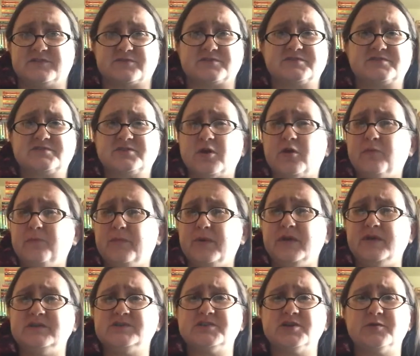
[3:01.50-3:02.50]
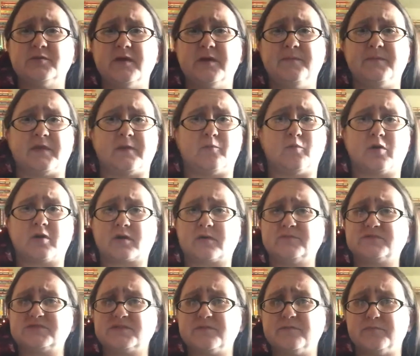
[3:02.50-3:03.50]
They're so mean to him, they work
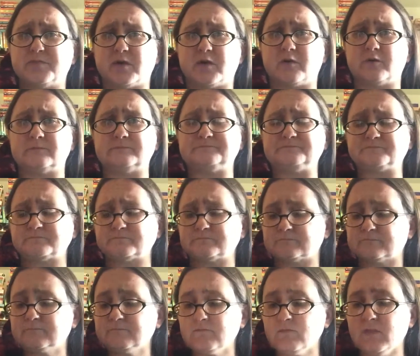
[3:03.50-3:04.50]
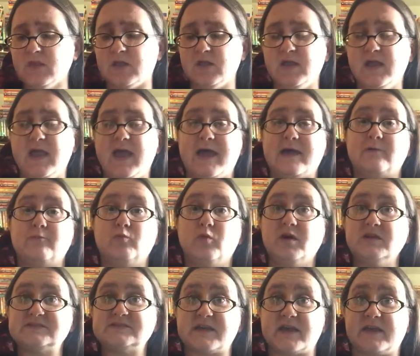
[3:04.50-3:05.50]
him to the bone, and
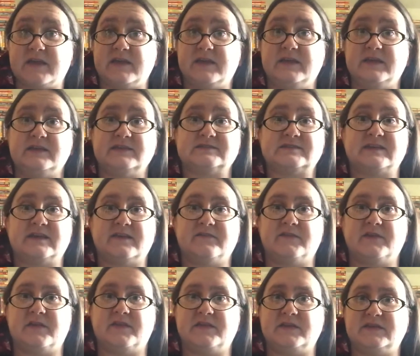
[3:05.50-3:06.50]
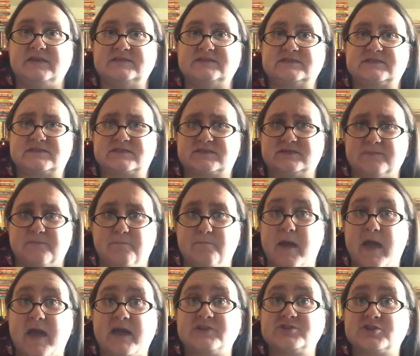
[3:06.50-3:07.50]
one day he is given these
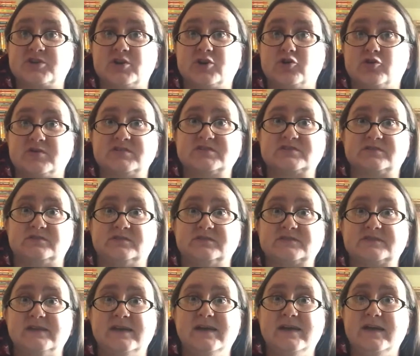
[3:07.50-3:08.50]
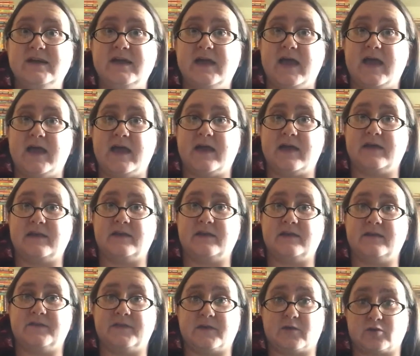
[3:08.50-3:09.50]
magic crystals
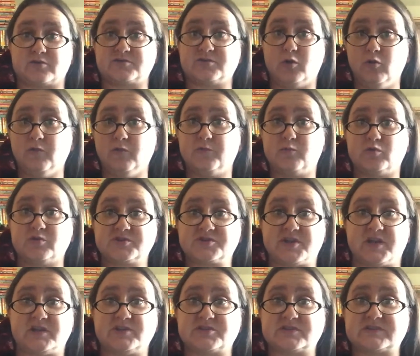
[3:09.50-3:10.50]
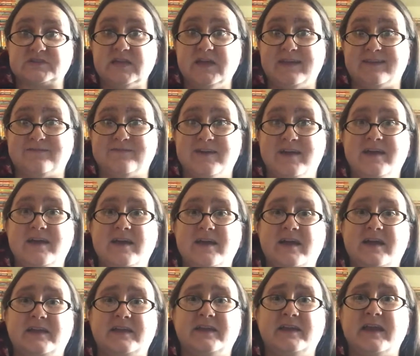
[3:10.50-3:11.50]
and they are told will change his life,
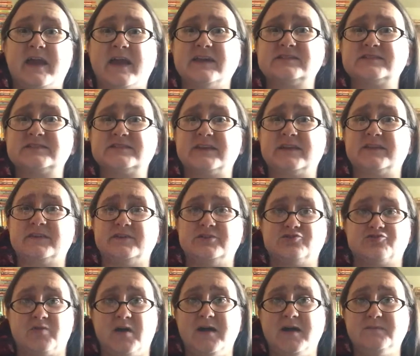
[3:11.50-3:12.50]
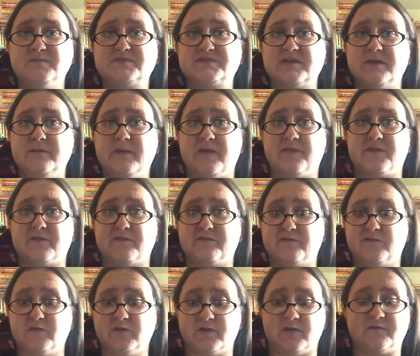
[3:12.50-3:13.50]
and he accidentally drops them at the
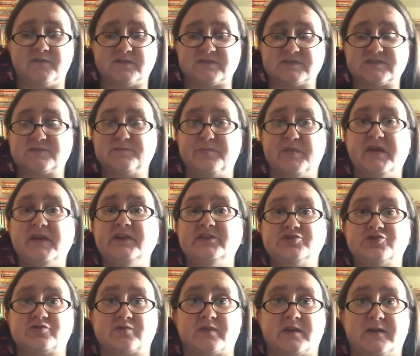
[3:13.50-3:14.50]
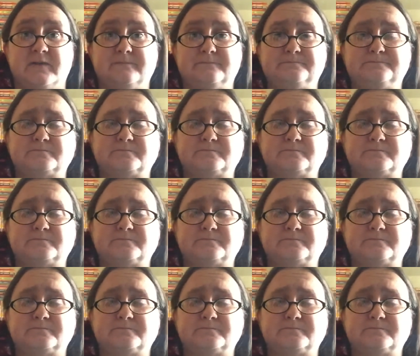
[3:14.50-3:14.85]
foot of this peach tree.